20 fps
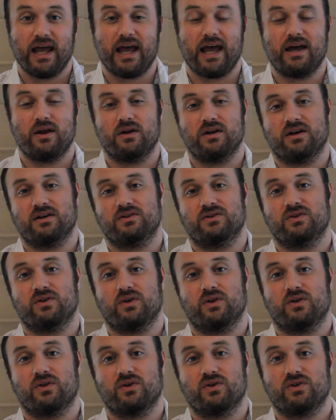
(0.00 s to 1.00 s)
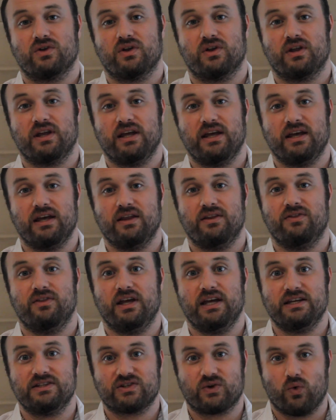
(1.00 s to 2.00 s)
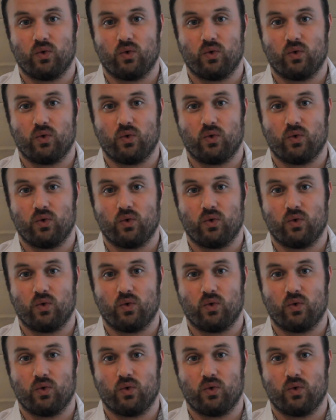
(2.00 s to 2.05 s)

And it's